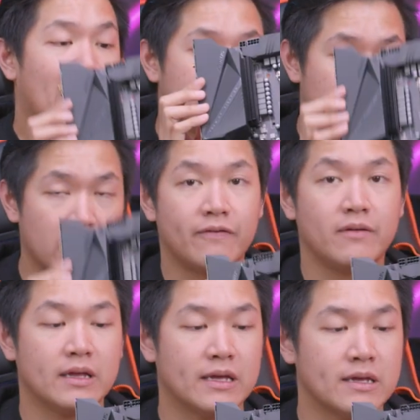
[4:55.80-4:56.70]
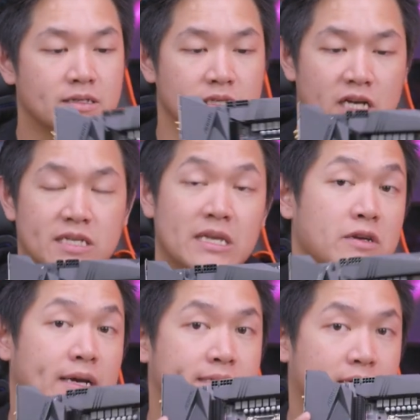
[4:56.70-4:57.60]
I definitely suggest that
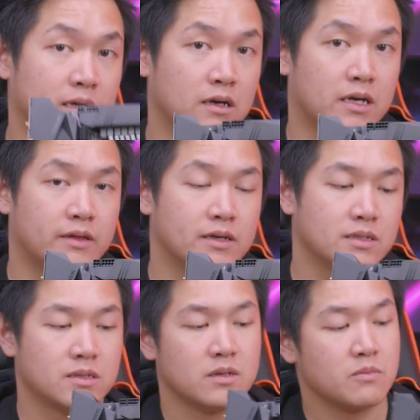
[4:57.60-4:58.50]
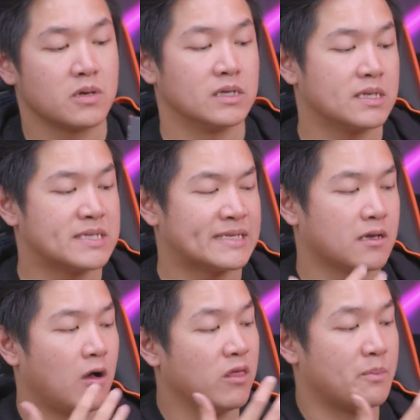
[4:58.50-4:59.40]
you guys take a look at this, because this has
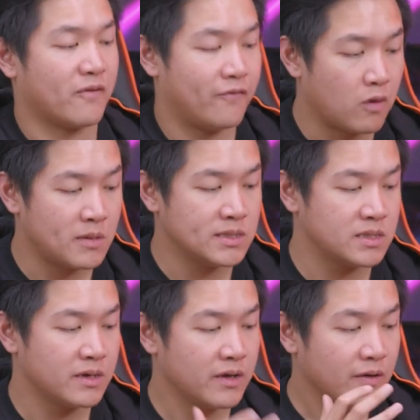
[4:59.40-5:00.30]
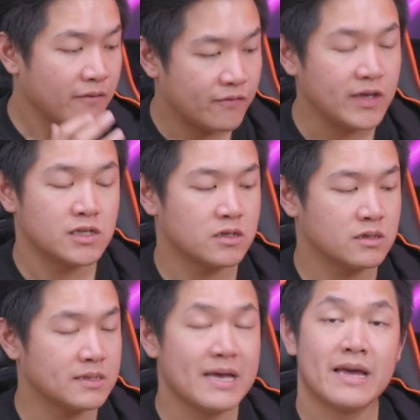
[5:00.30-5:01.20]
all the performance,
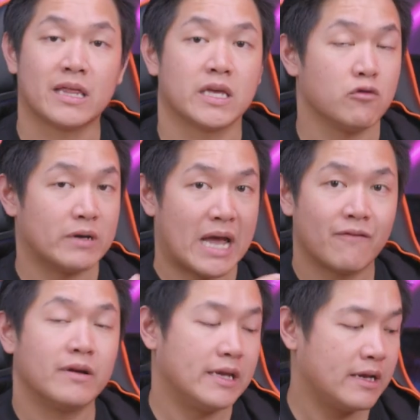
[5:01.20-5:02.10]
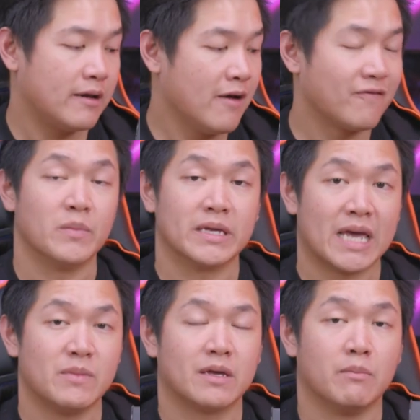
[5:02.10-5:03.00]
features that you would ever need from a
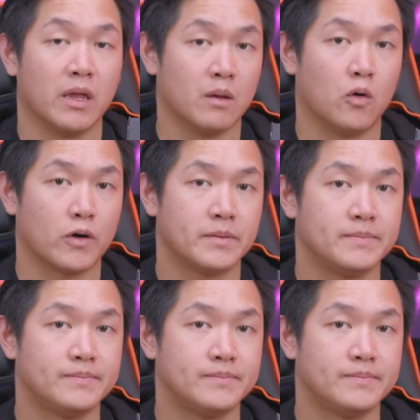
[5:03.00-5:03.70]
gaming motherboard.